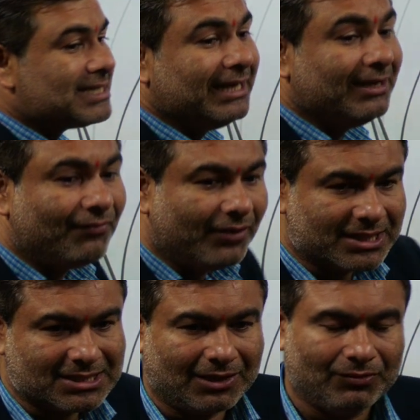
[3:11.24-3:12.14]
in
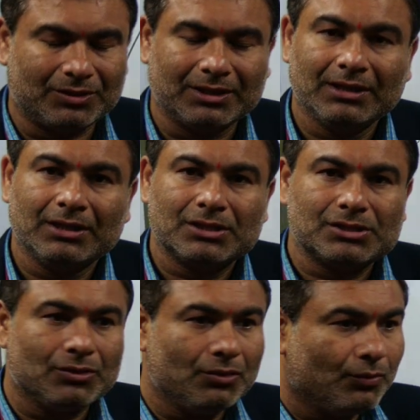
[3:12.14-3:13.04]
first out.
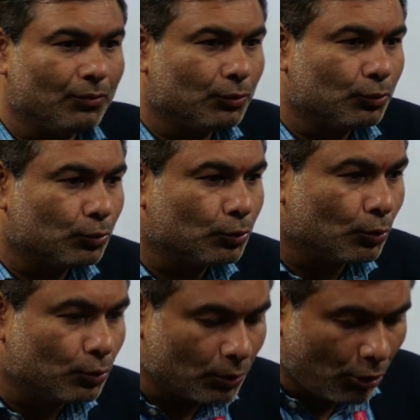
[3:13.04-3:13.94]
So
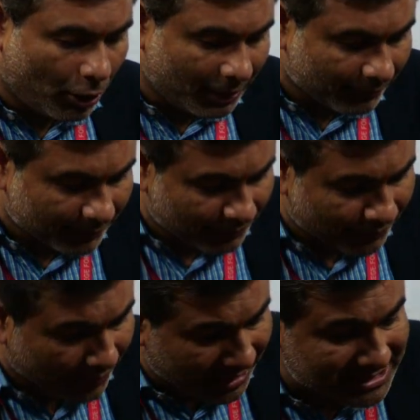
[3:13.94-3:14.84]
or
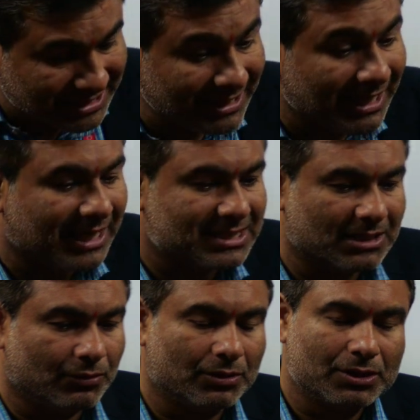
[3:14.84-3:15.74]
first in last
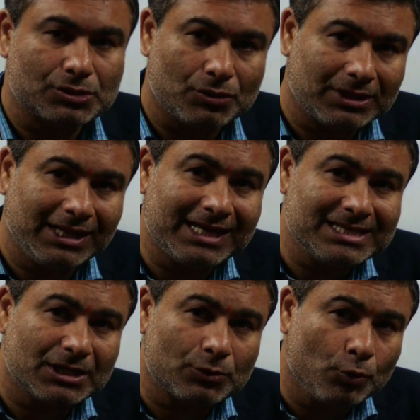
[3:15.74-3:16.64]
out. So there
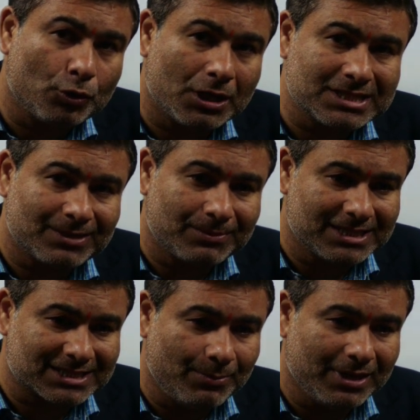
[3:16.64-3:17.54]
is a two concept
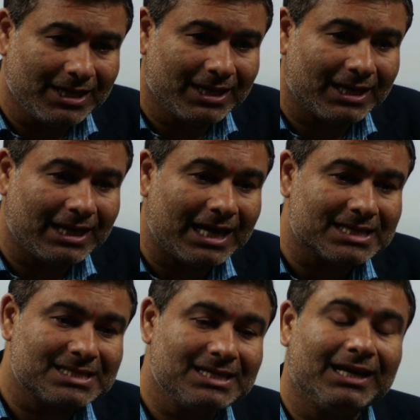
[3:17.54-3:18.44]
is coming here,
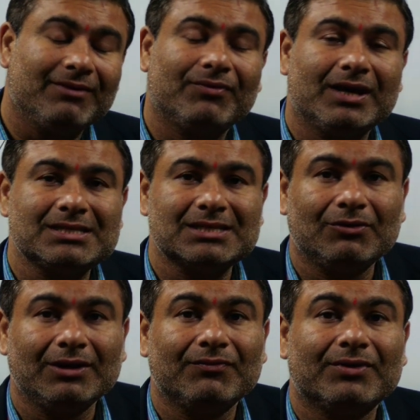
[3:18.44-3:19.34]
last in and first
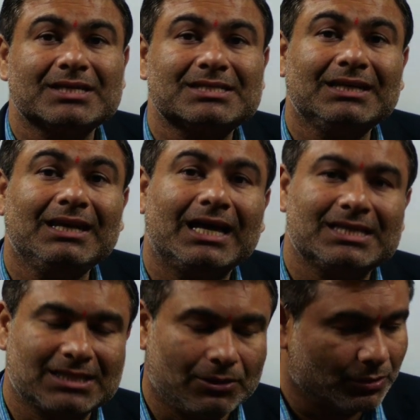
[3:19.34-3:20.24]
out, and first in
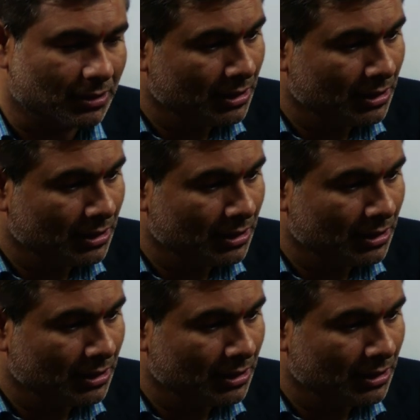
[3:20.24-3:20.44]
last out.